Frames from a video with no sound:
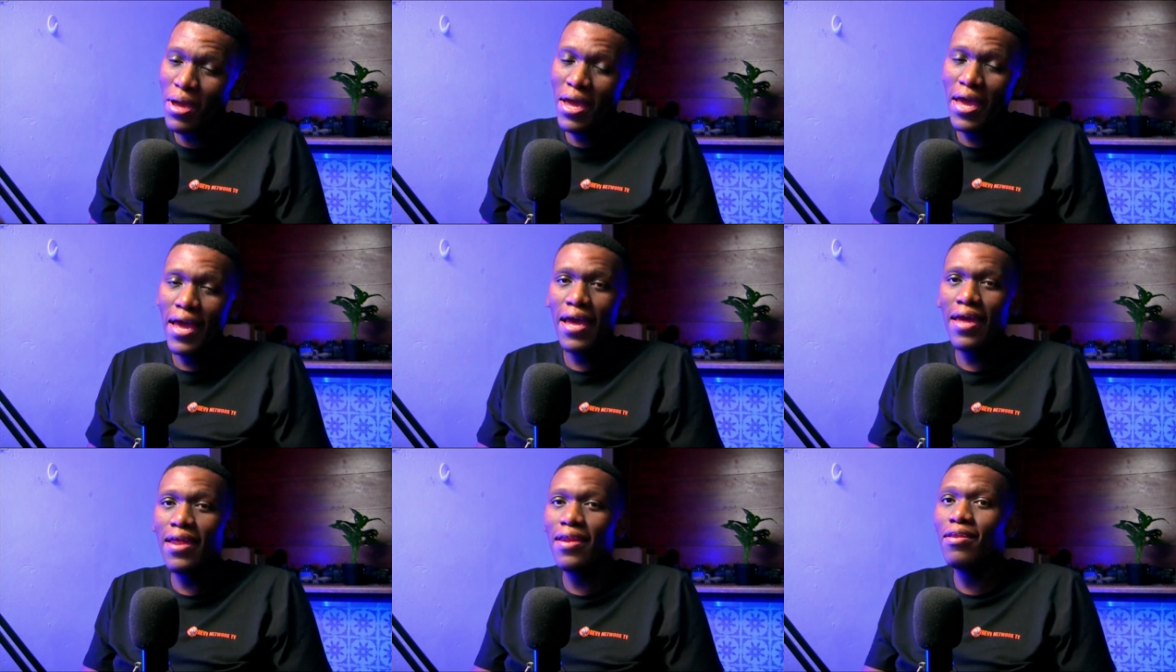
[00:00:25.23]

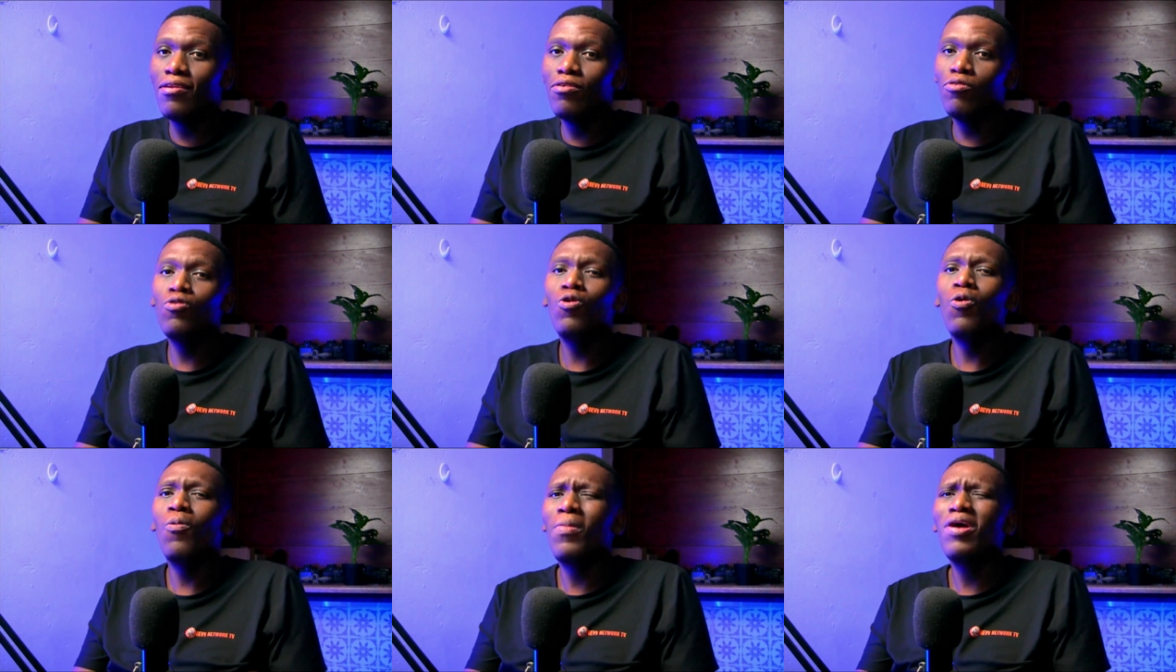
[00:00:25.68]
And
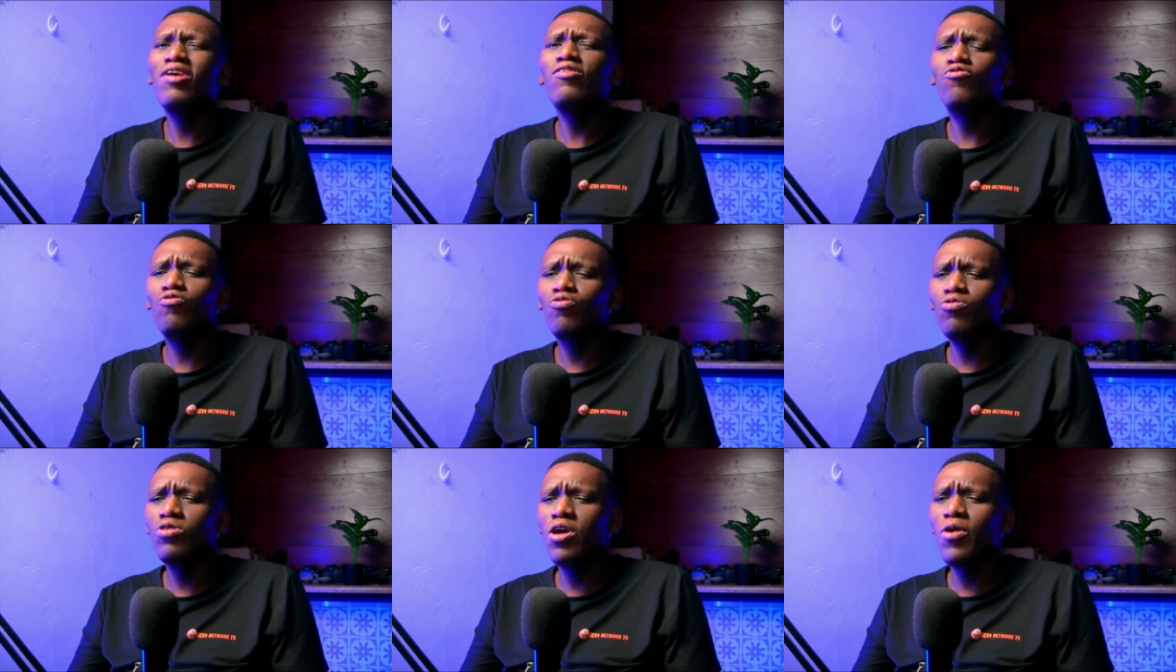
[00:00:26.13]
mind
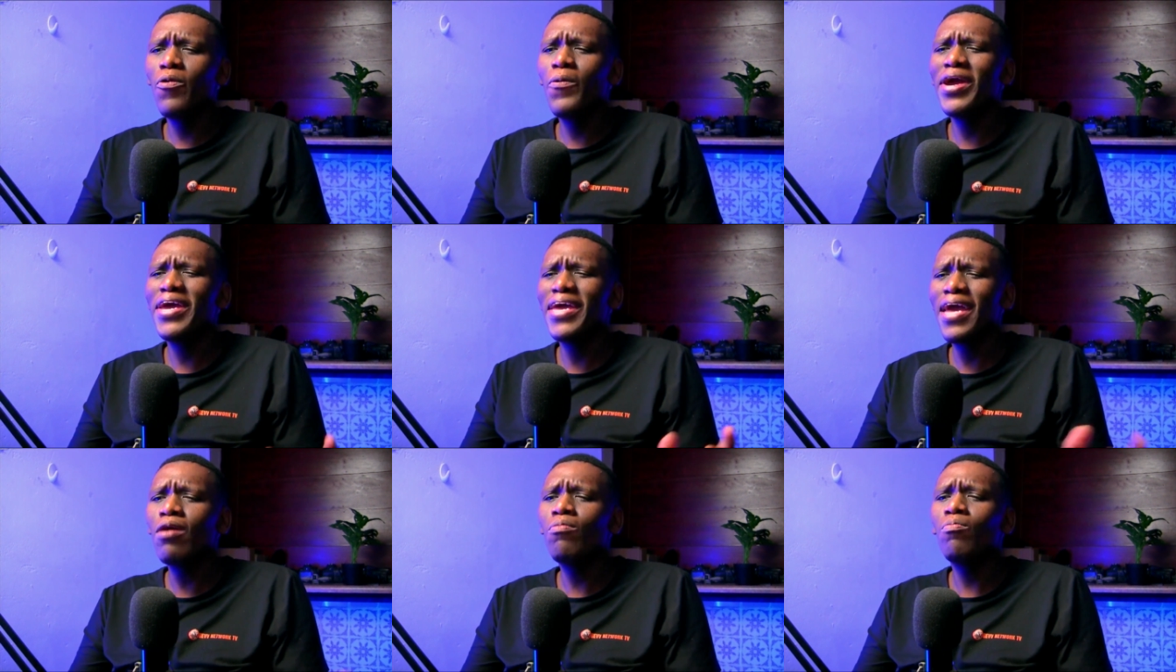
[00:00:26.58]
you, they were
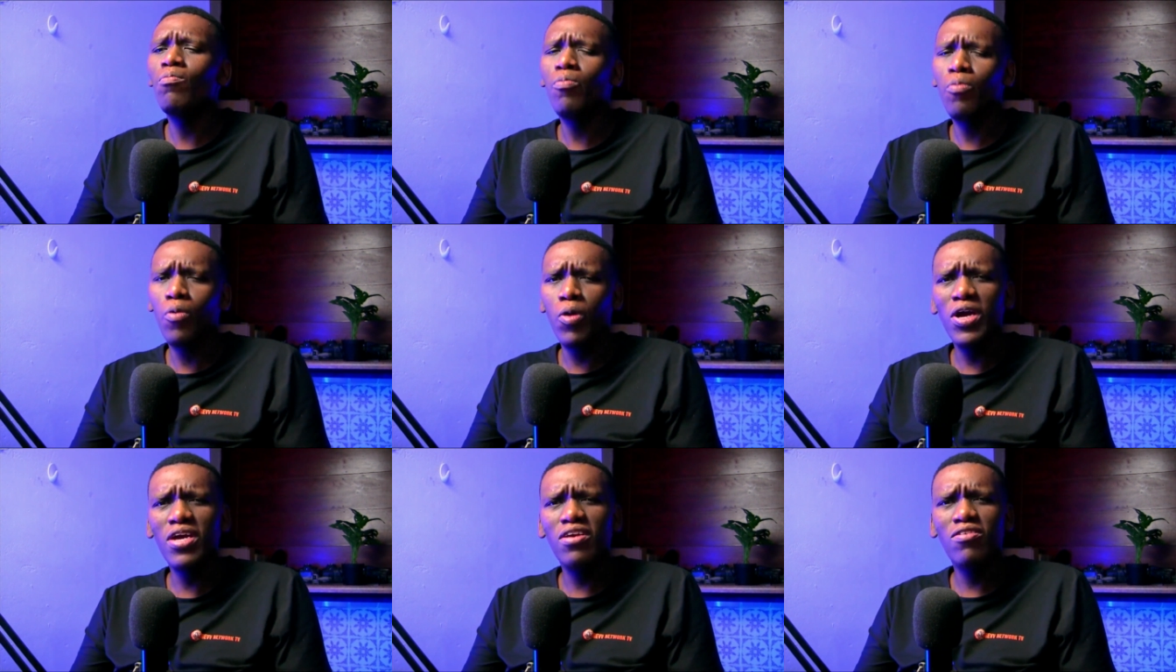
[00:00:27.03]
young
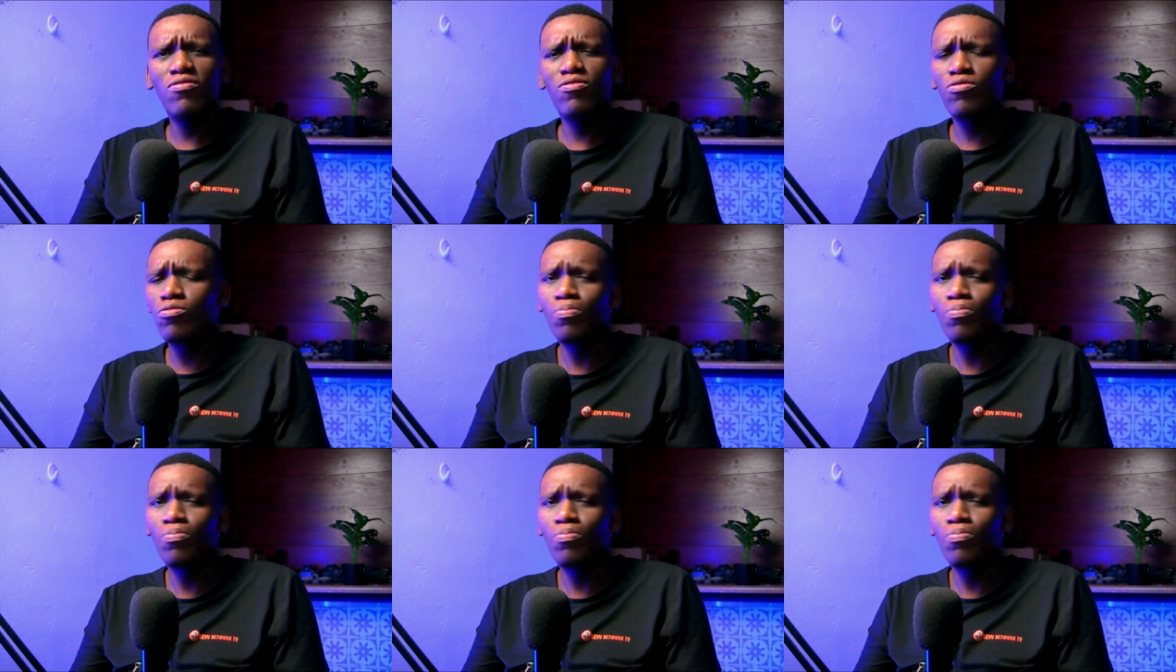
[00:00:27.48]
boys.